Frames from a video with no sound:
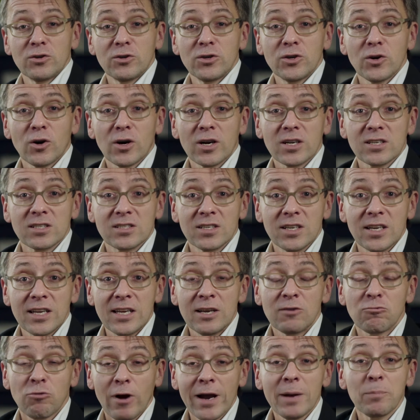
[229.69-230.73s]
New York
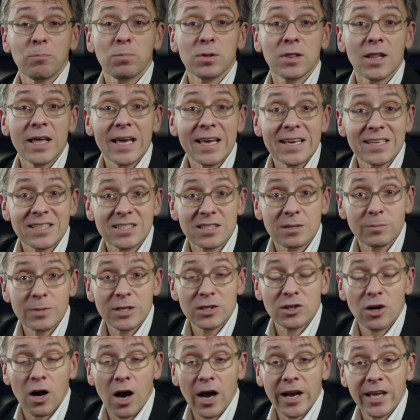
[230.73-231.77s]
City. Right place to be
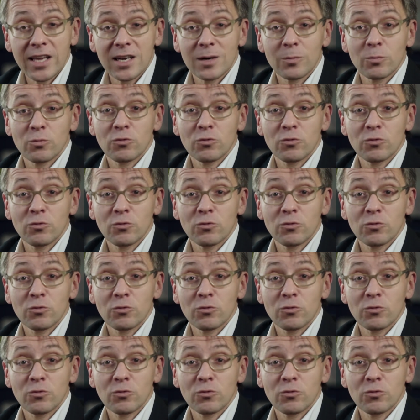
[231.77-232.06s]
talking to